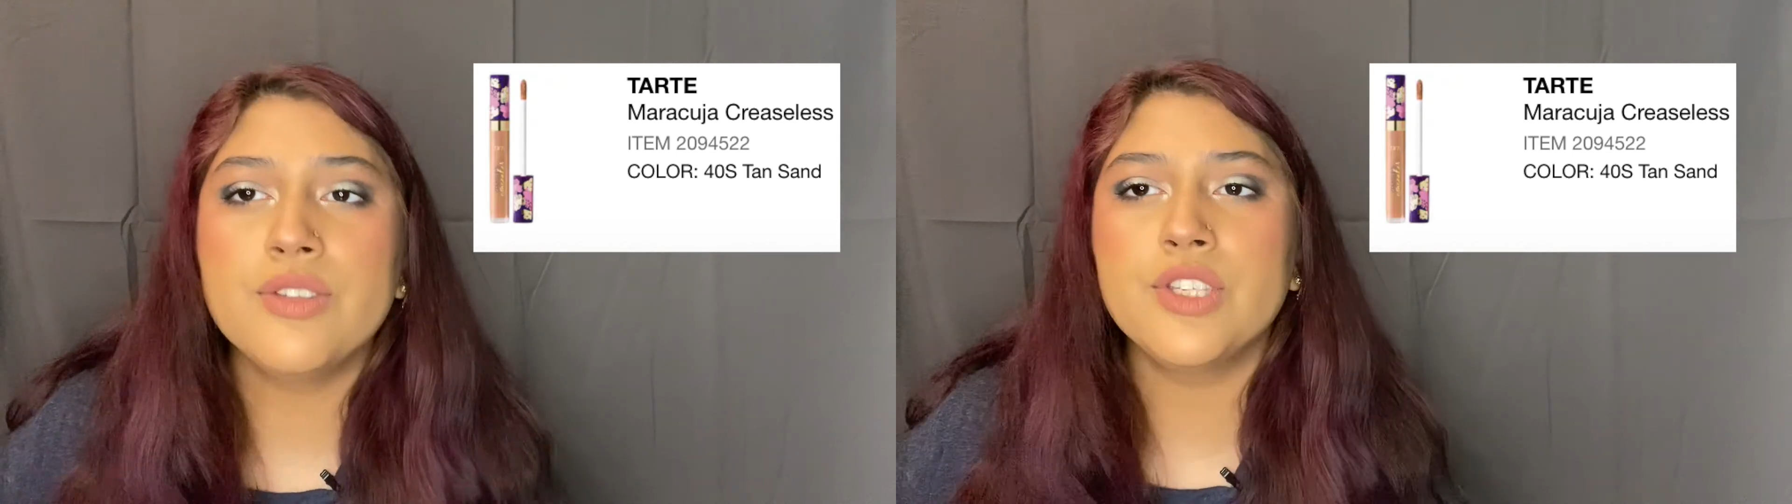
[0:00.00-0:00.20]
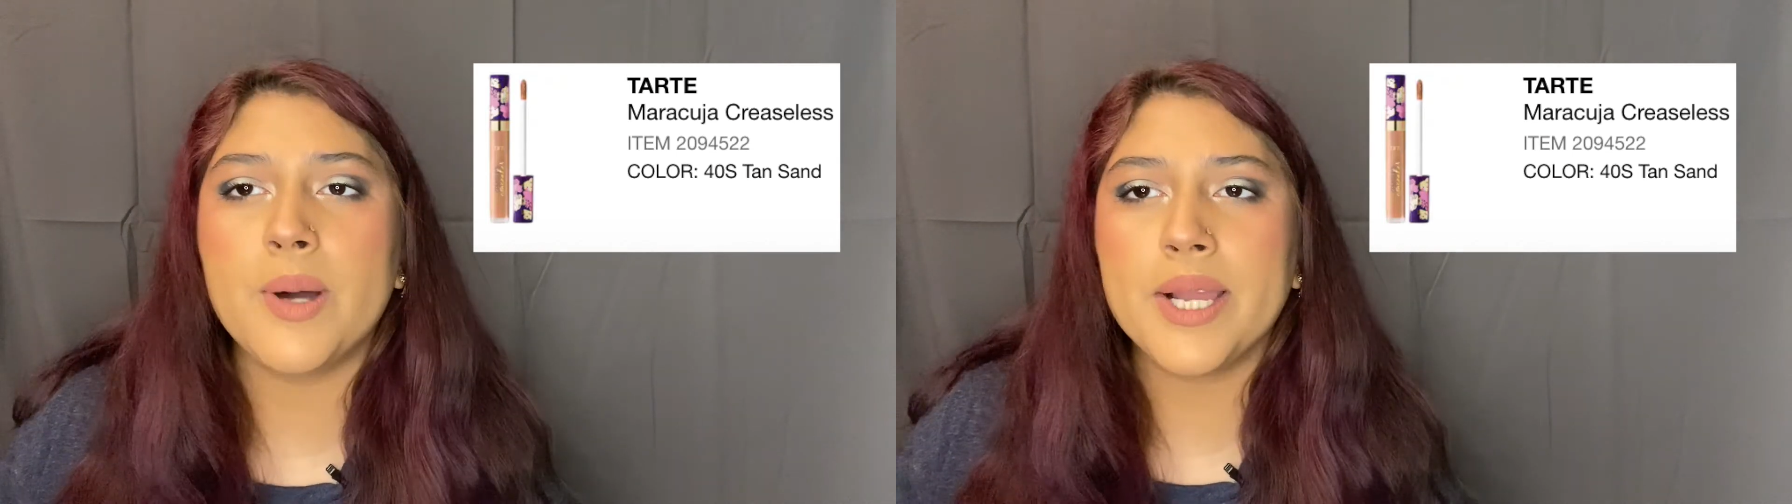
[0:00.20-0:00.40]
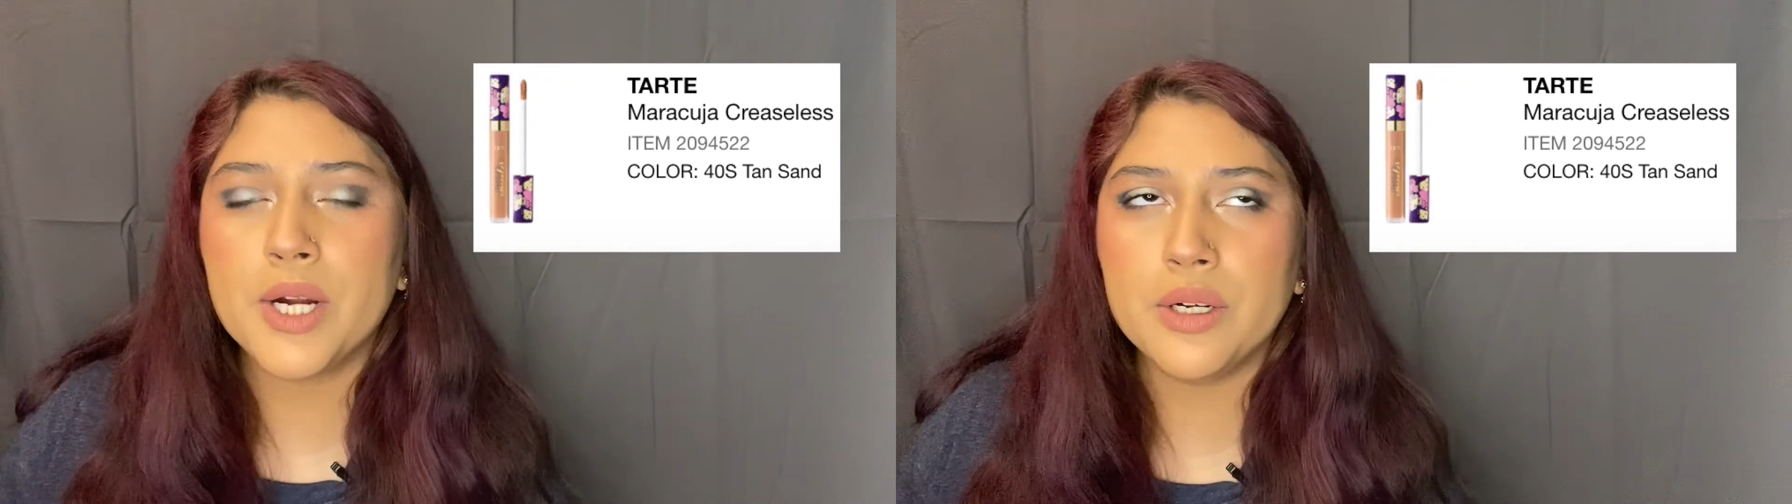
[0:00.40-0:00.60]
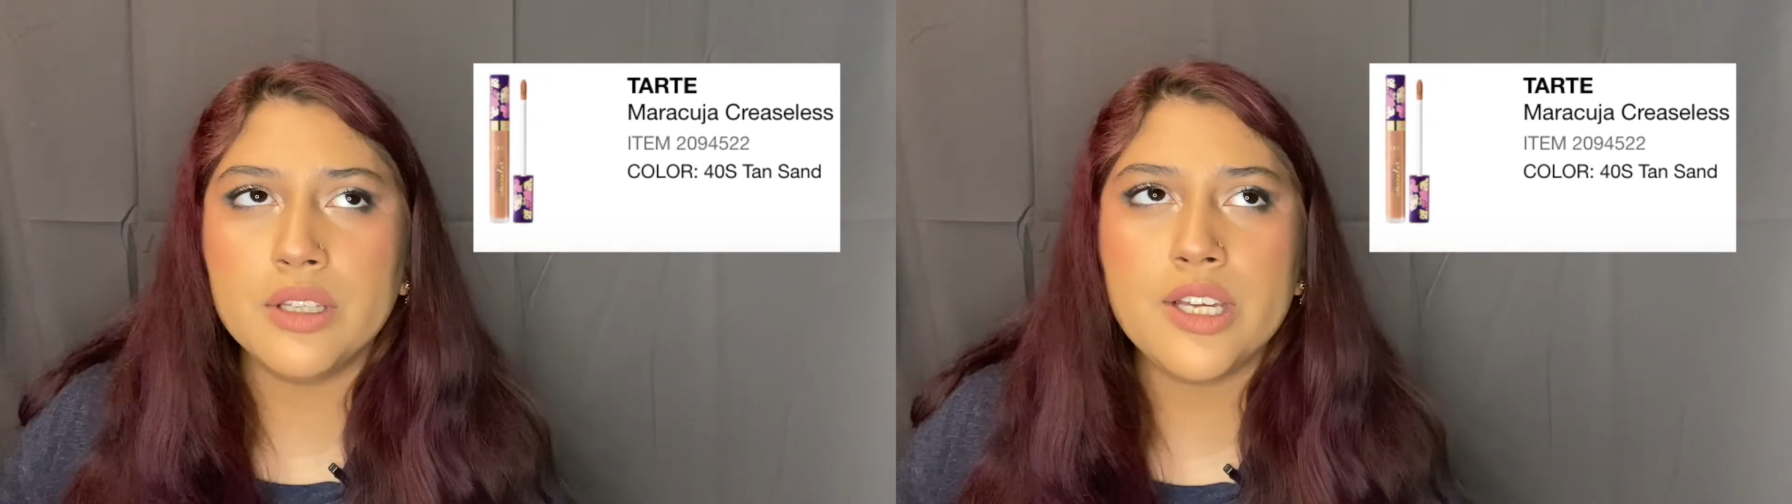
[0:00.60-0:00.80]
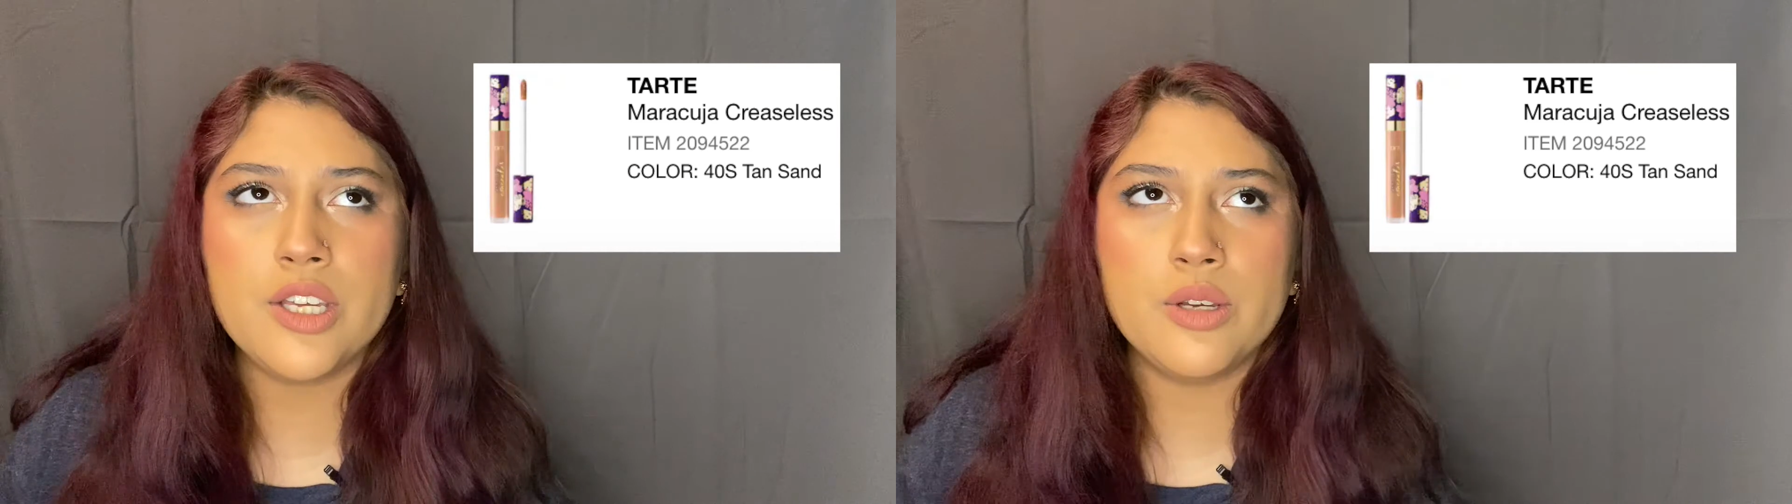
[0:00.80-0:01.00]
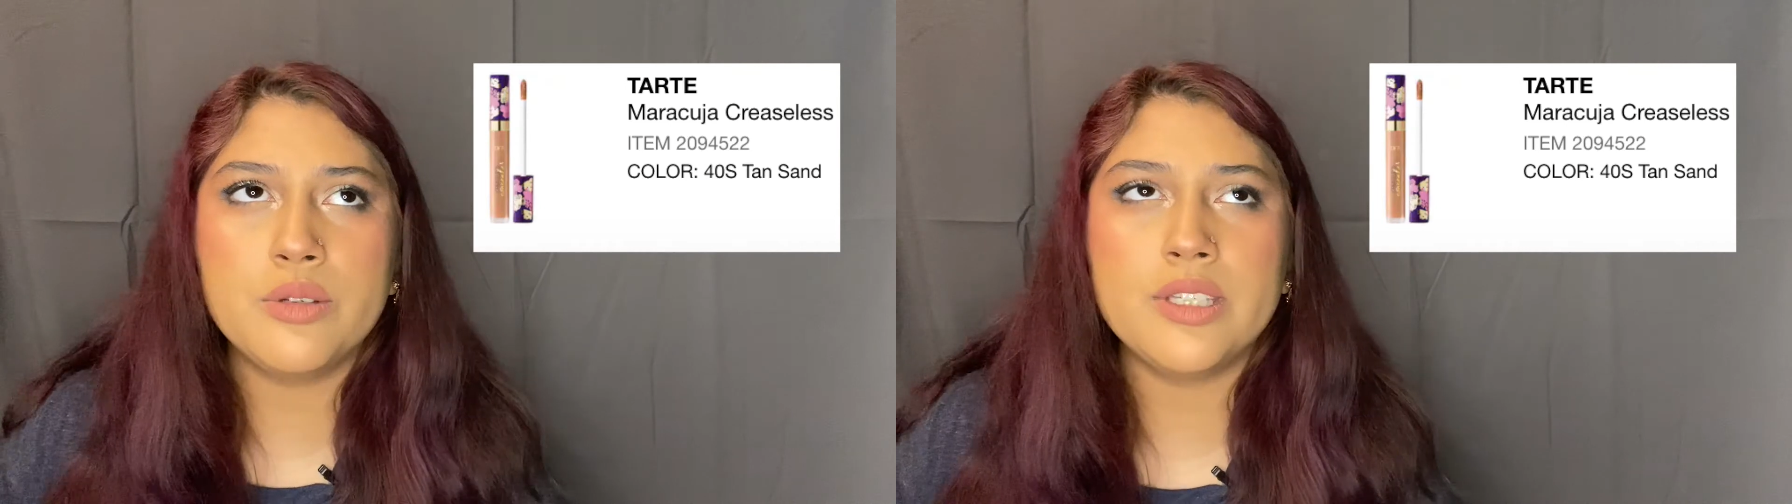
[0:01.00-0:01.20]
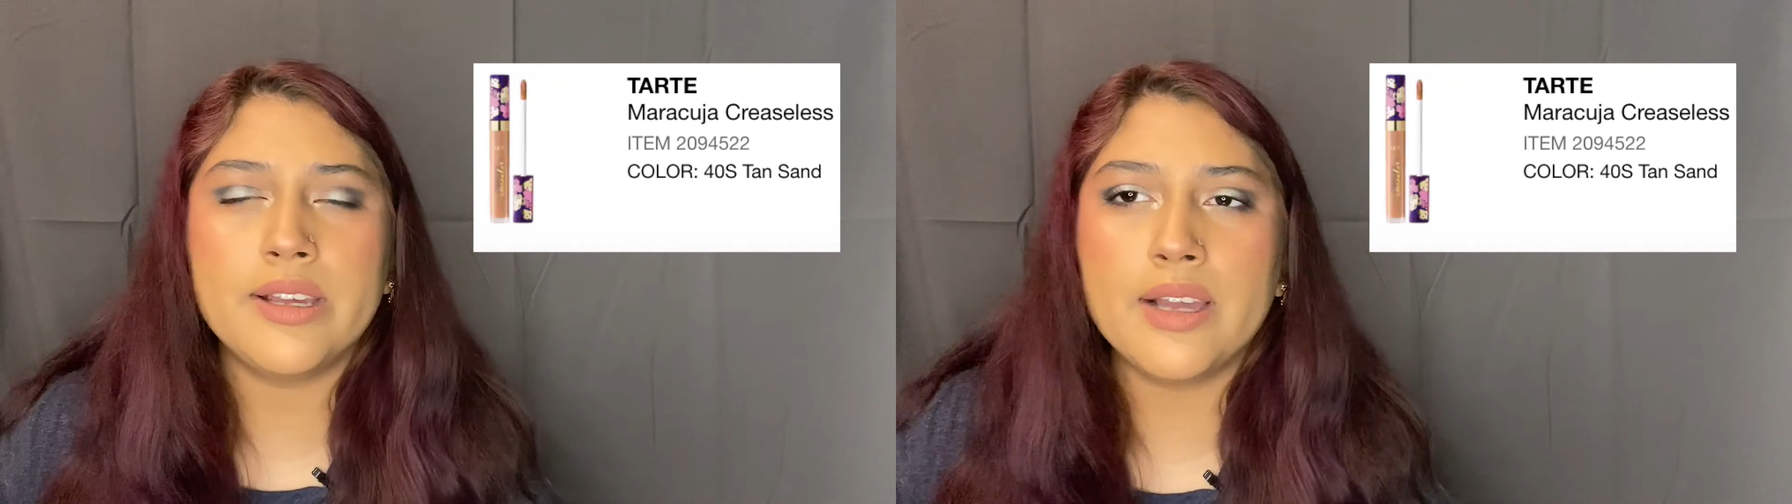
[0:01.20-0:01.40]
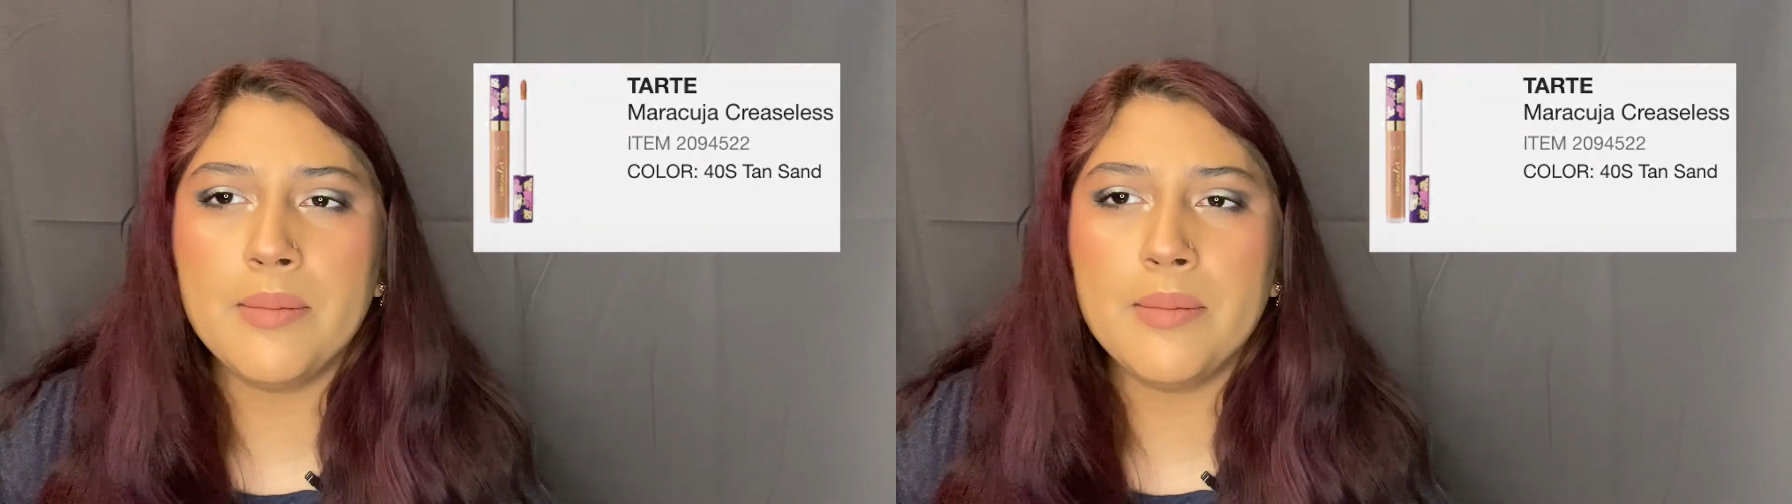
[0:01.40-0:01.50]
So I currently use like